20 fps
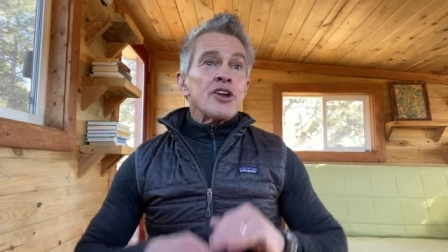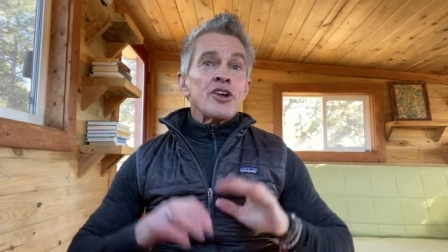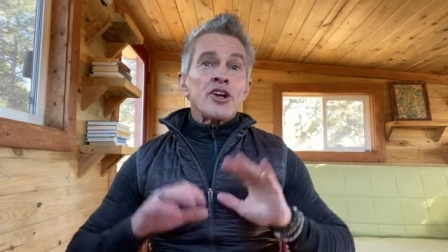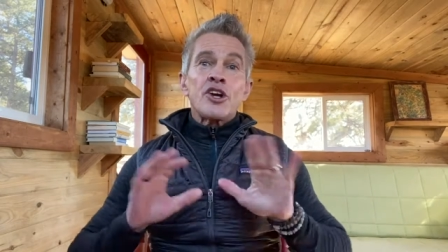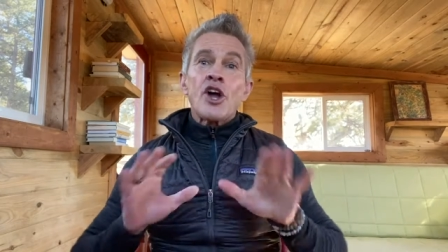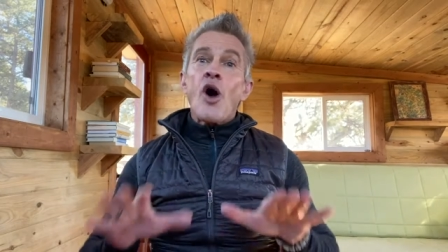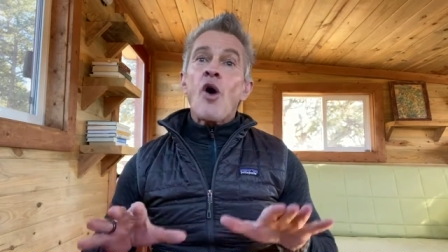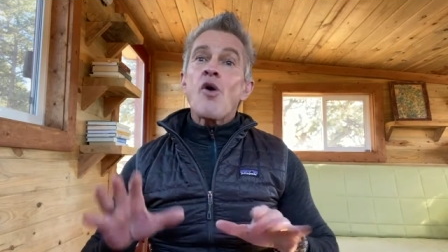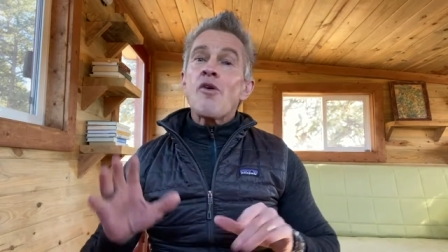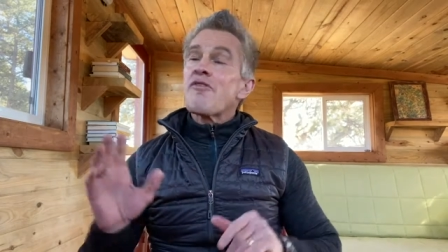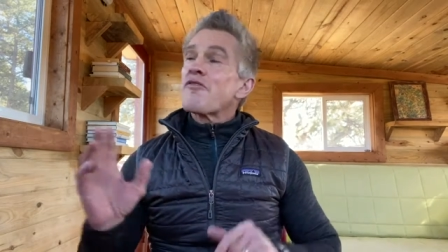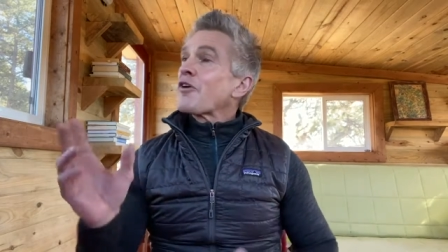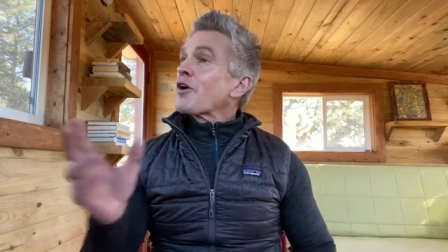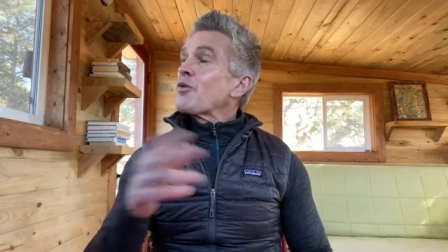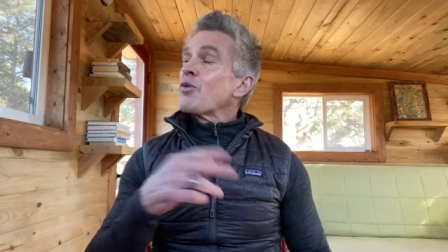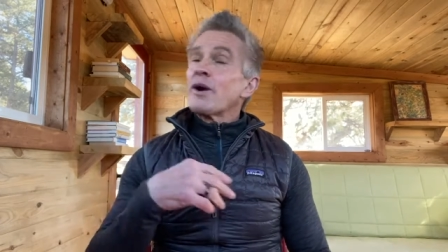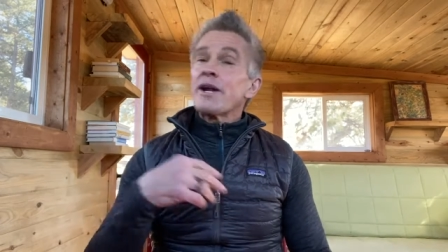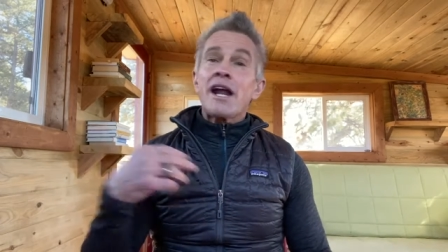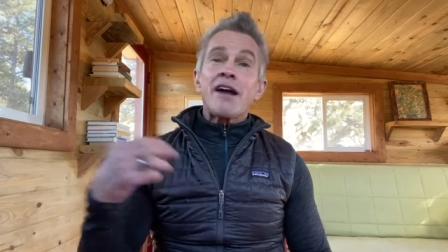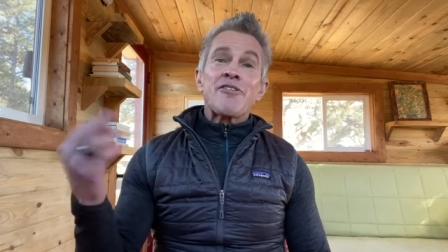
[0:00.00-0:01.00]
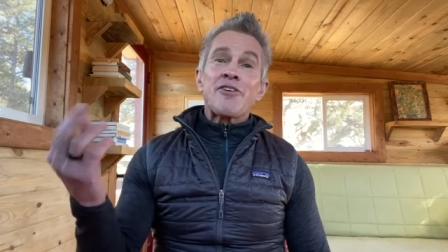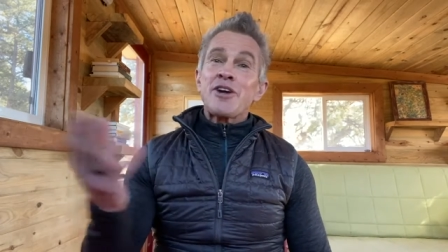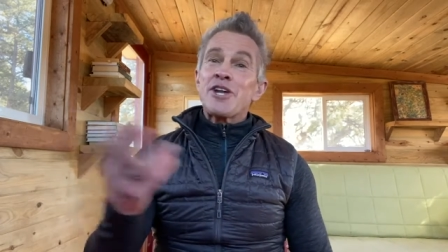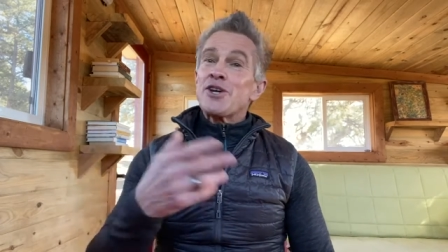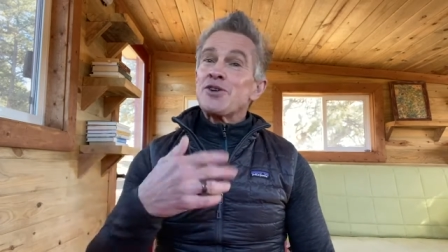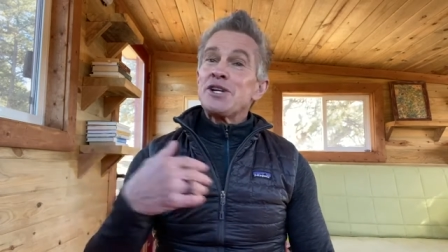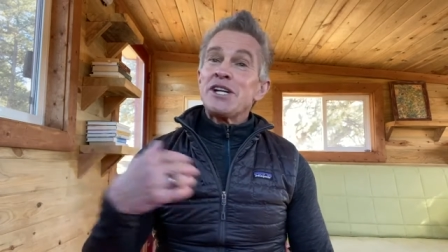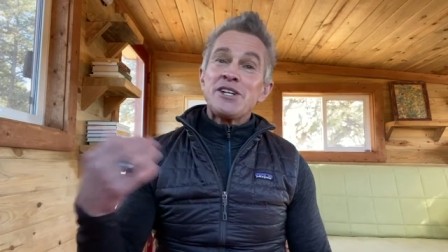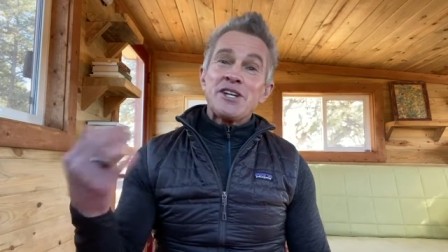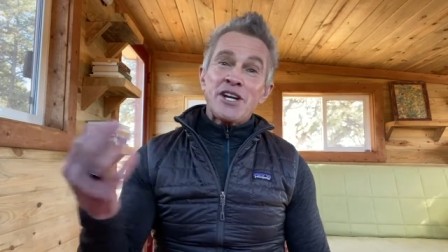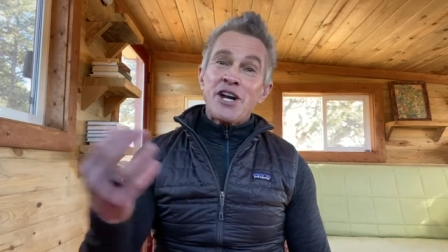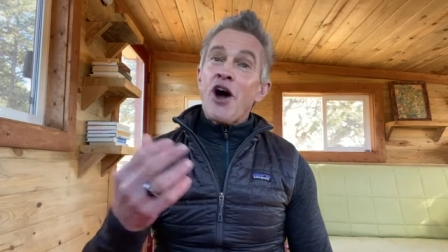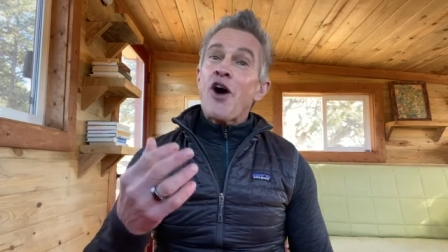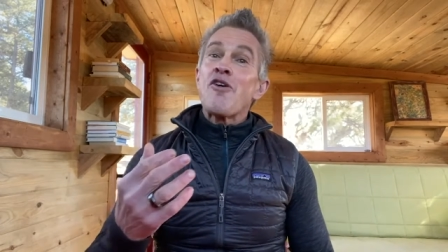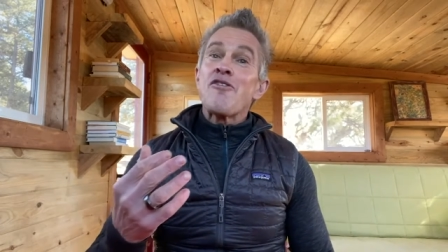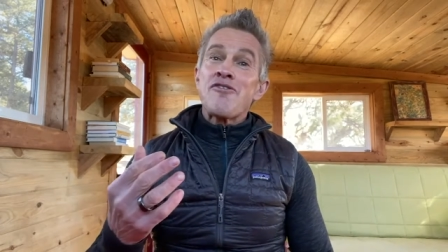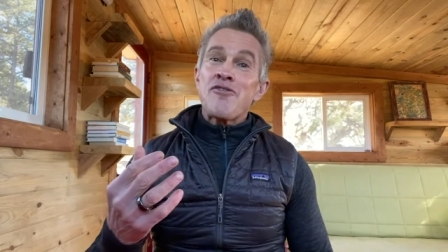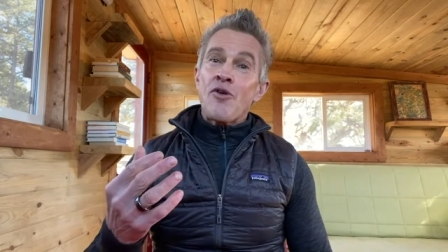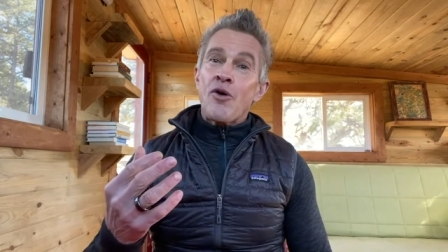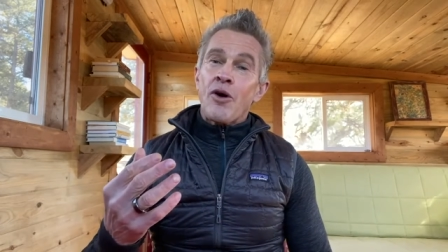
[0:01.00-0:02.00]
Go for whatever you need to go
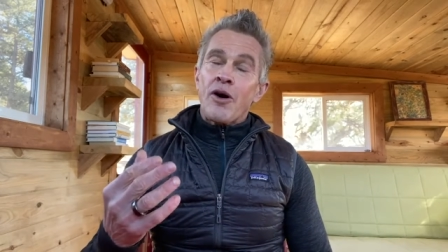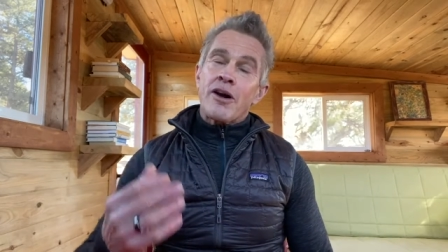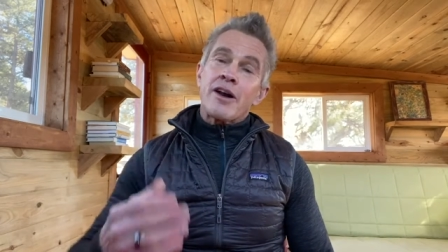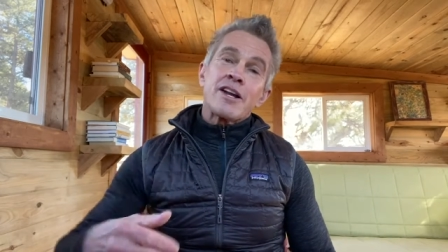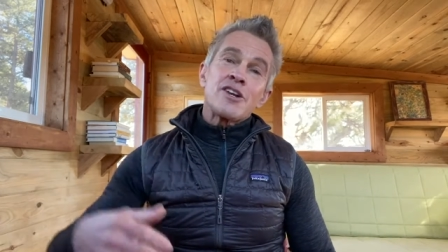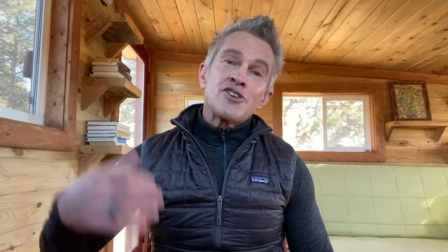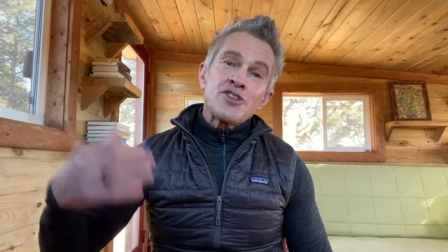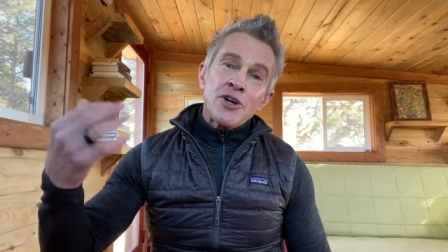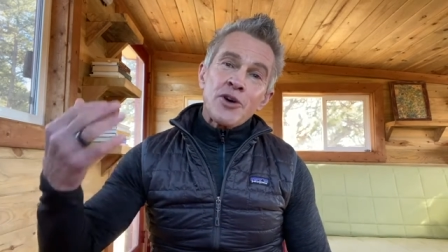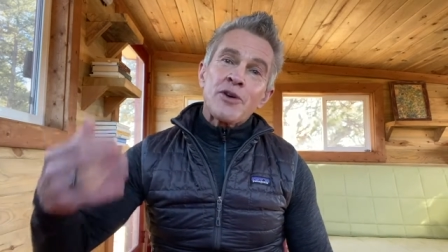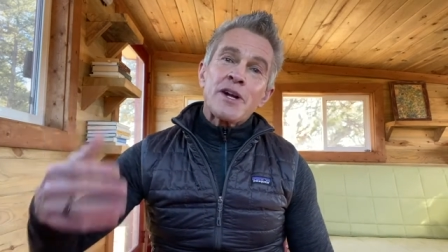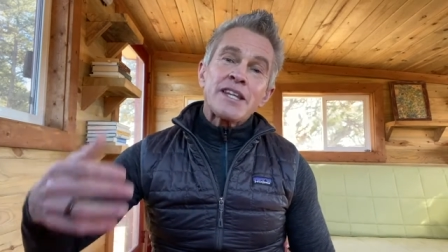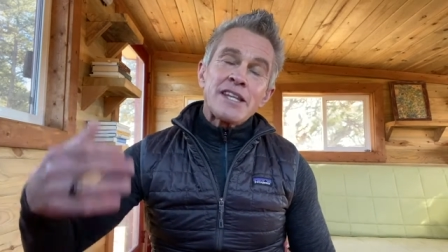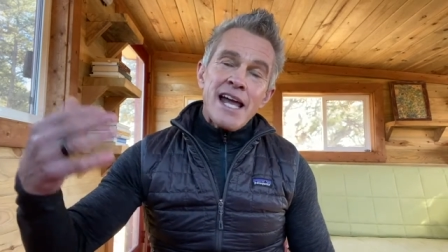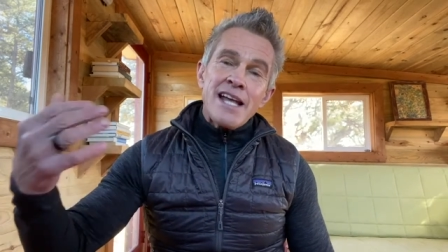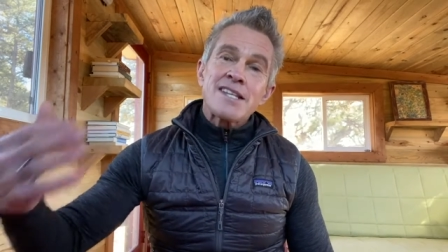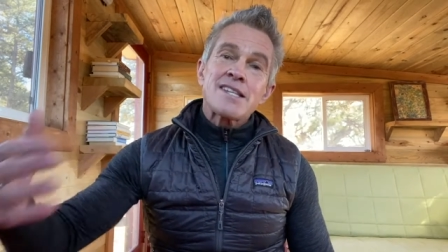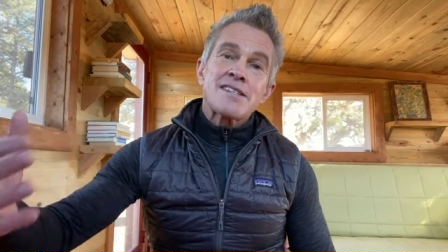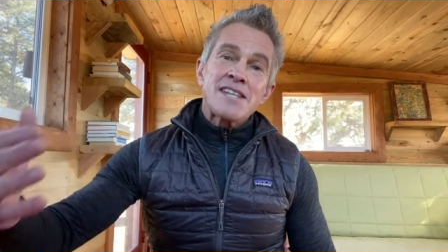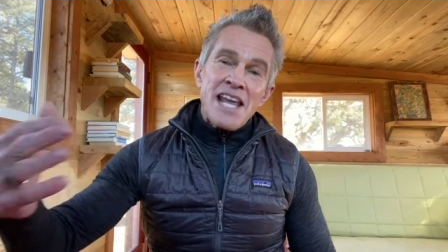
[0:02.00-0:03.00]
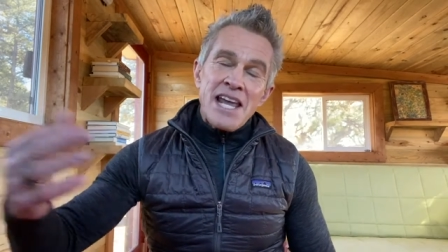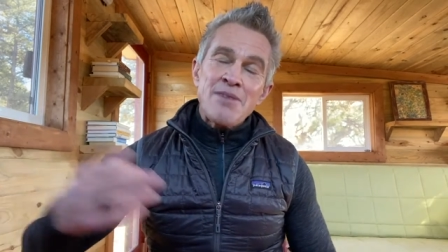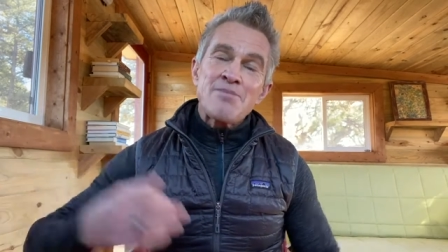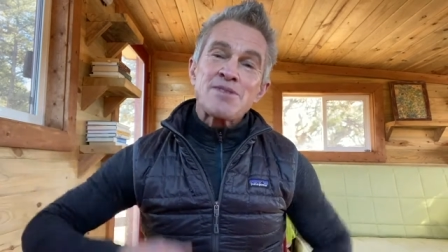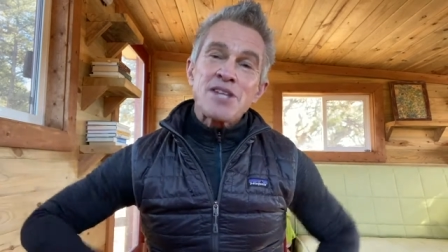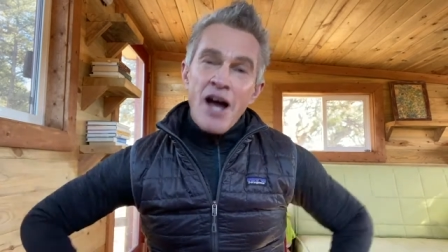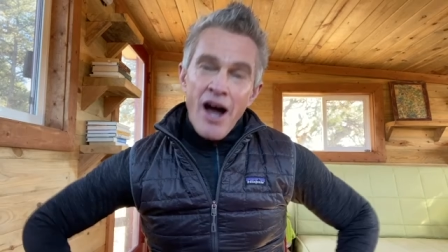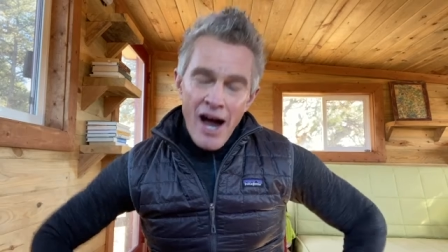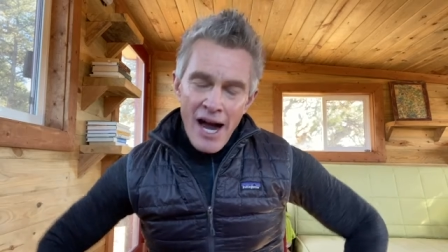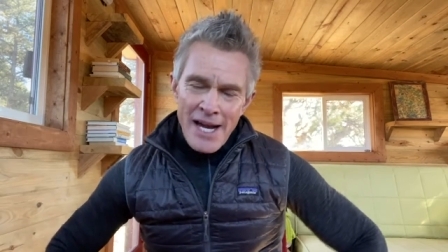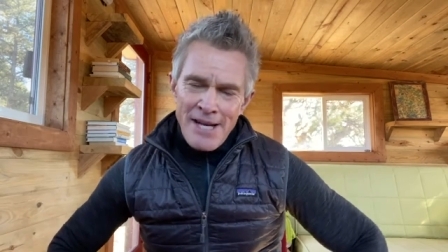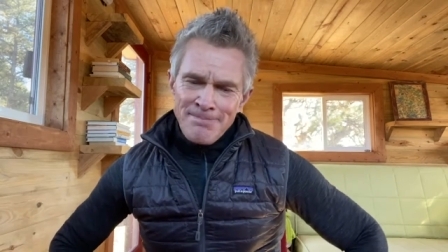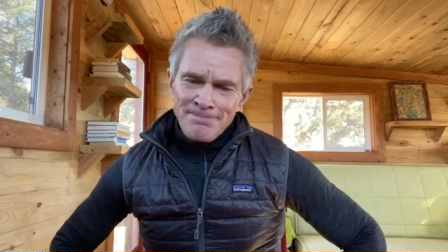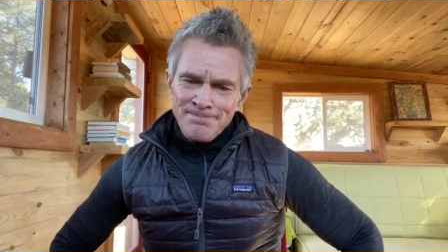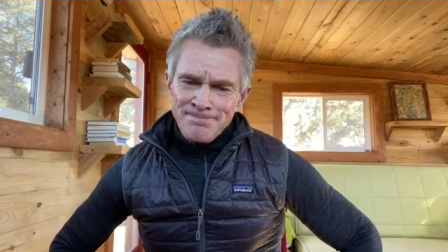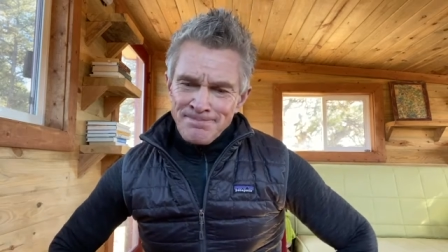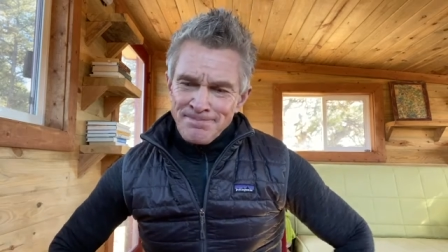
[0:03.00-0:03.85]
for during that same time.